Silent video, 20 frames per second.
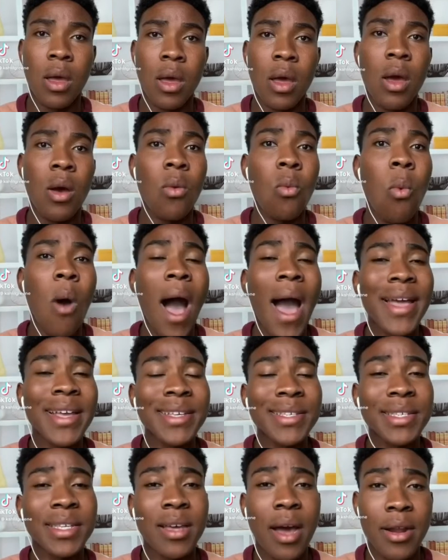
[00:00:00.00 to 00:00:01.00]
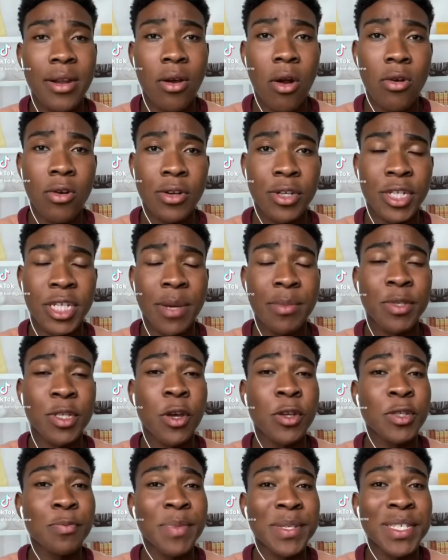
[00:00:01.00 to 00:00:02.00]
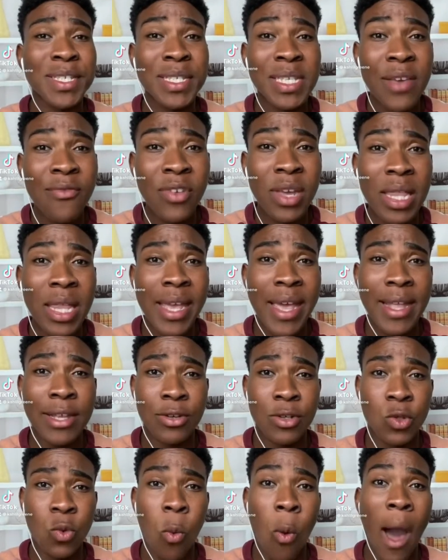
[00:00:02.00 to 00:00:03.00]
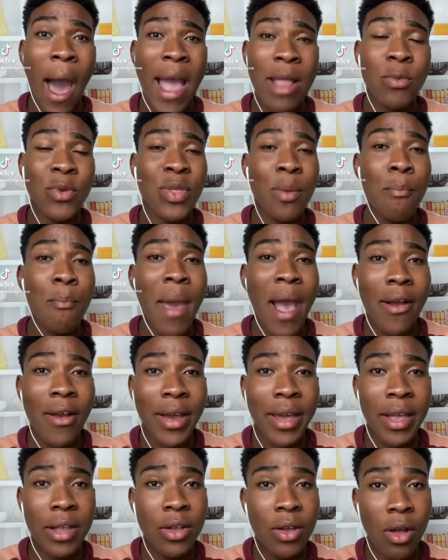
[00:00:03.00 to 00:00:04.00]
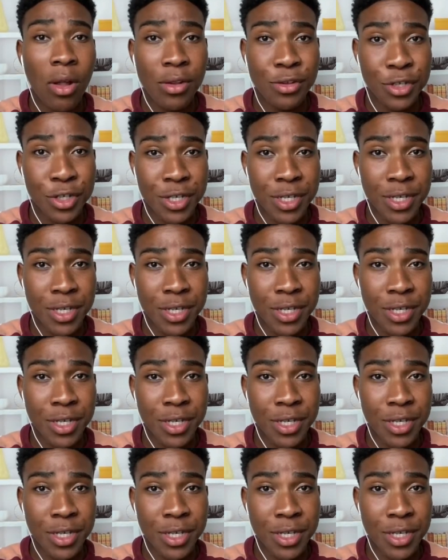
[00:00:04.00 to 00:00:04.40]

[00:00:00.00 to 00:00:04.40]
Why is gun ownership so specifically intertwined with American culture?